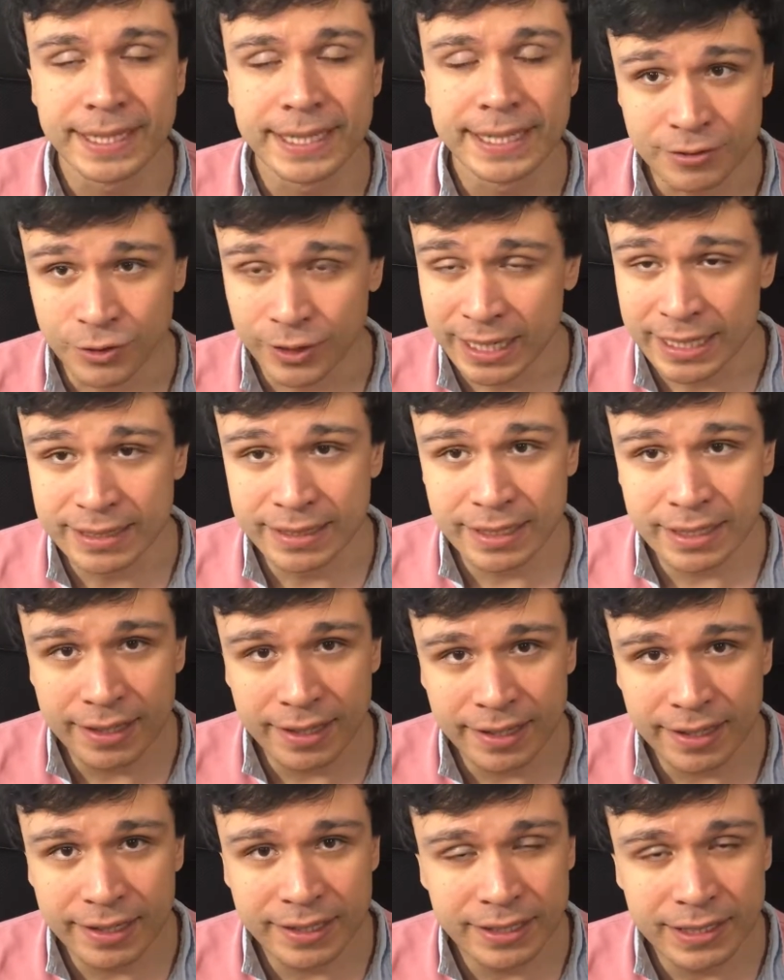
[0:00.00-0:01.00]
Renting
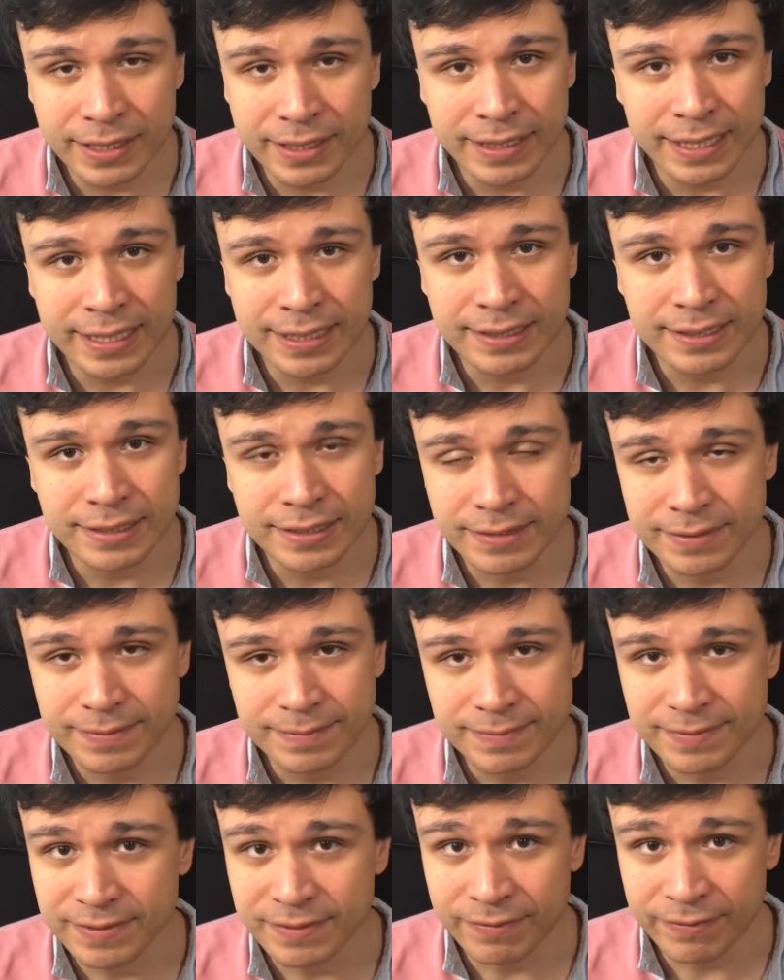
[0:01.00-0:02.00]
here is
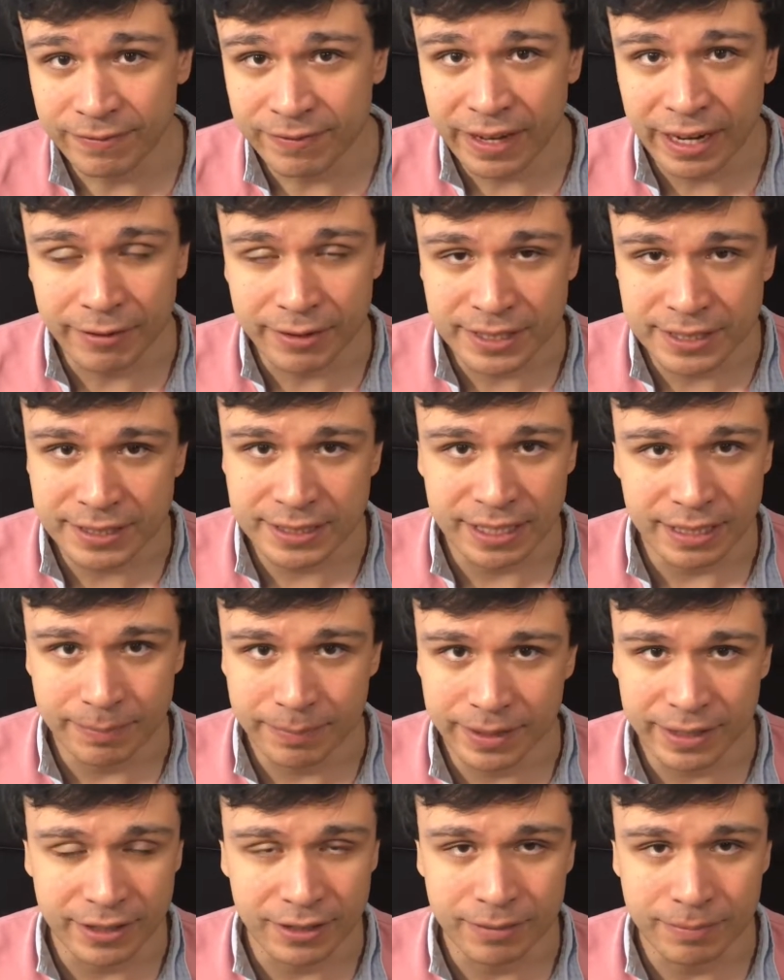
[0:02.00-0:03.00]
very
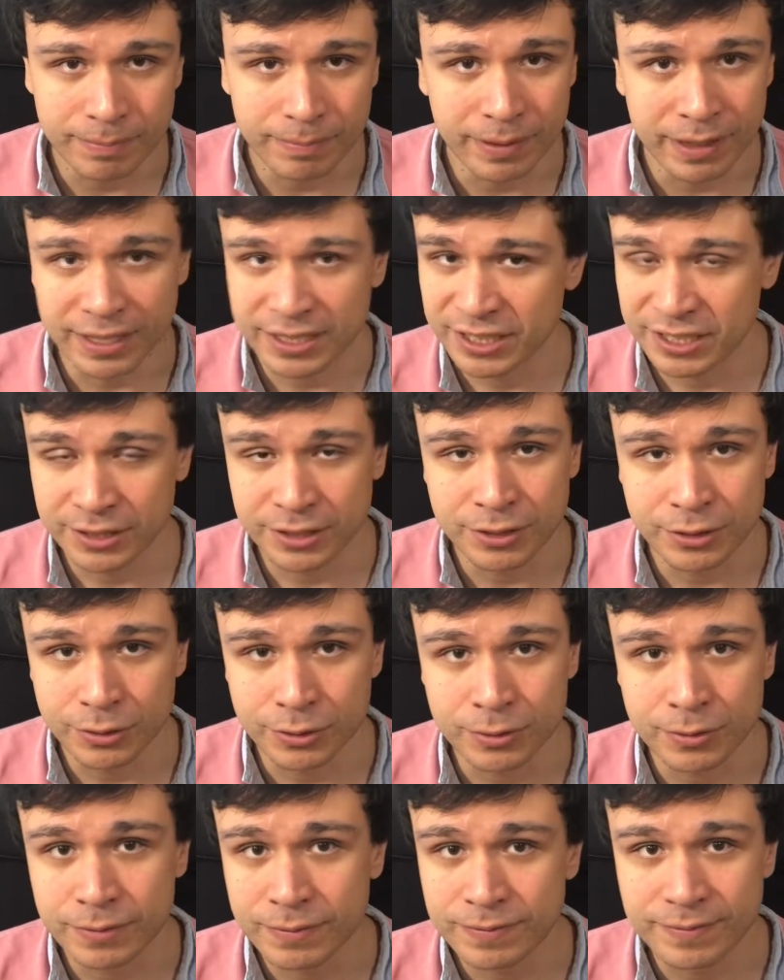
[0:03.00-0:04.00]
cheap in comparison
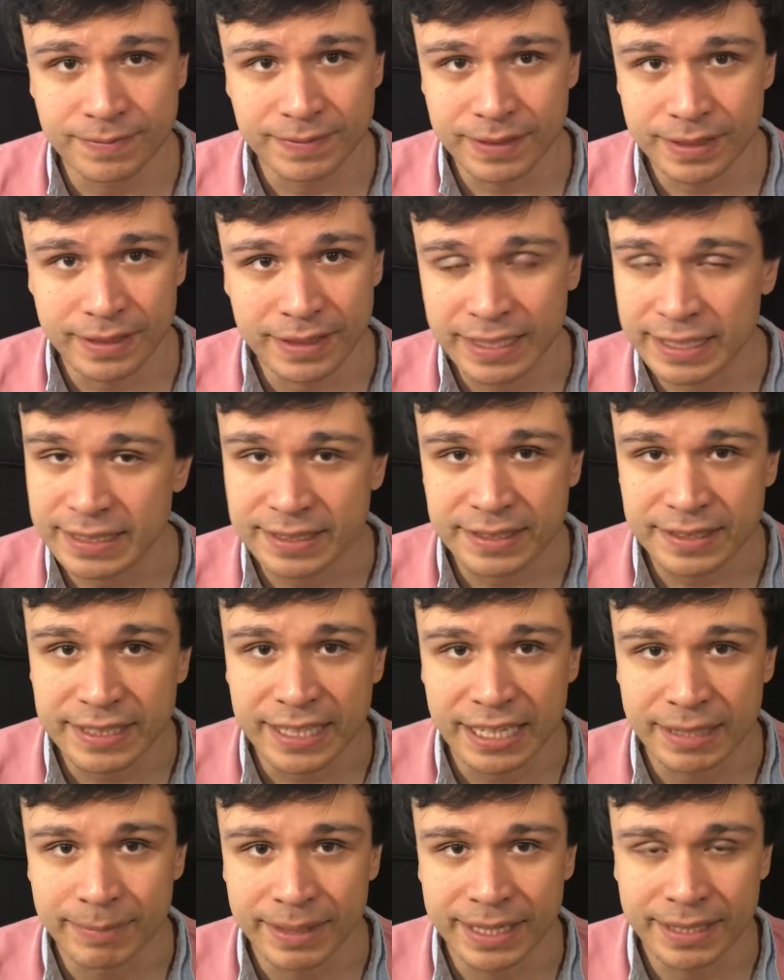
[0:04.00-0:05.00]
to East
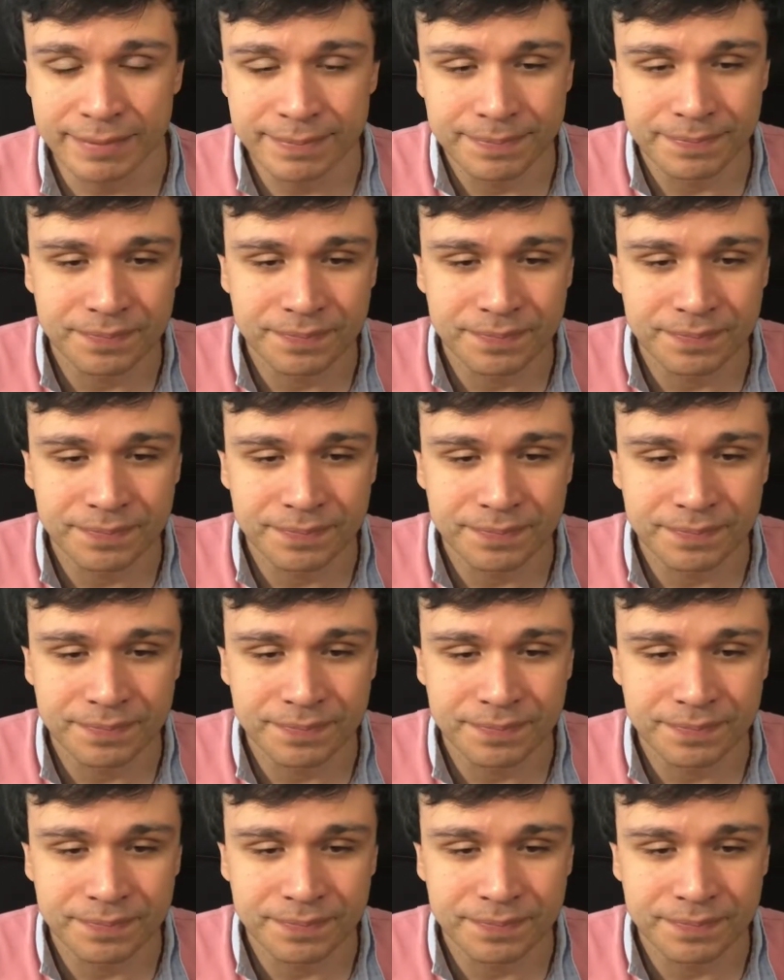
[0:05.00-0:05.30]
Germany.